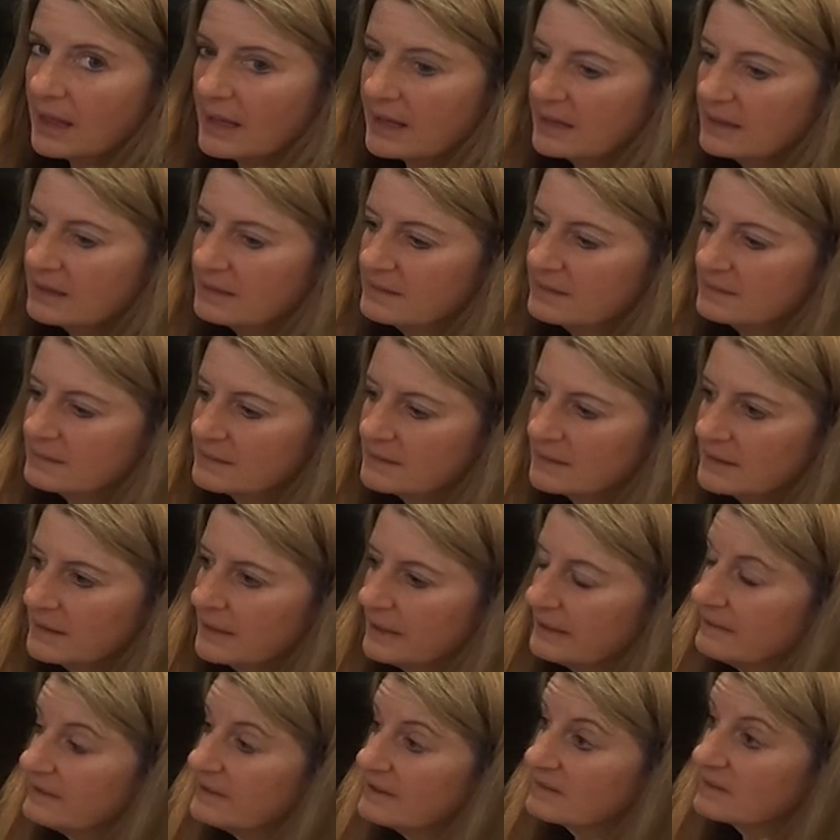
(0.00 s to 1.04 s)
like it's
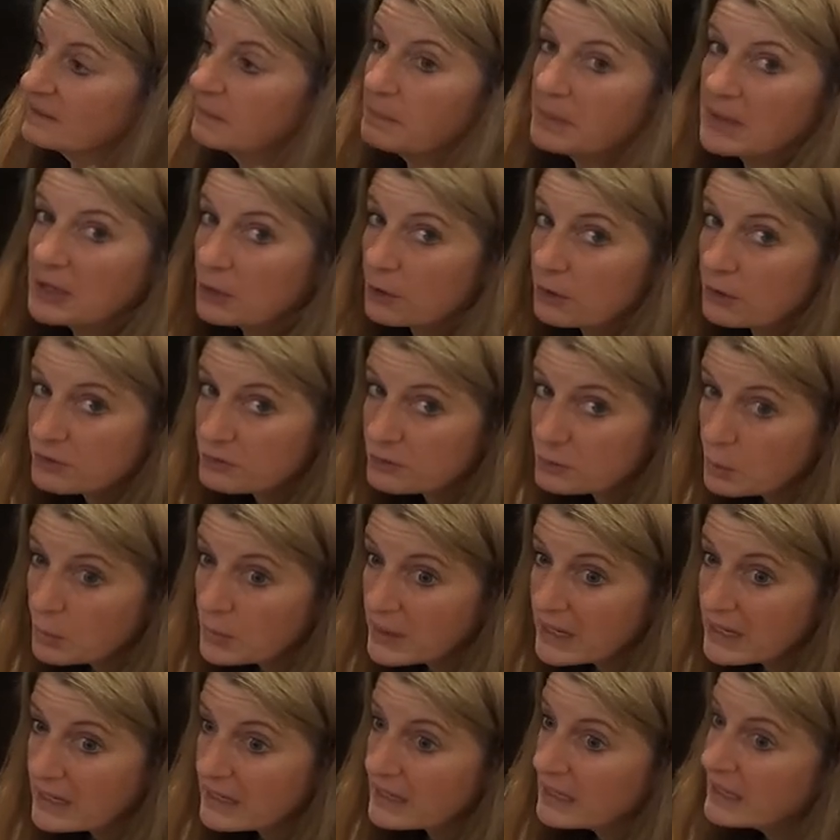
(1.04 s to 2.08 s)
gonna disappear as
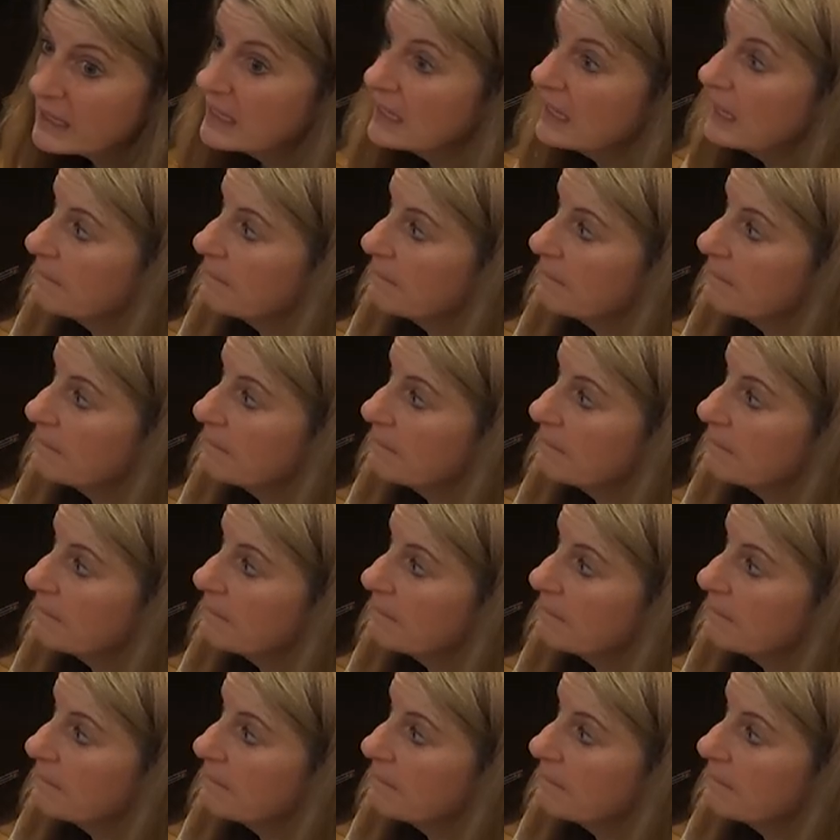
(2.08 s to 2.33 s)
quick.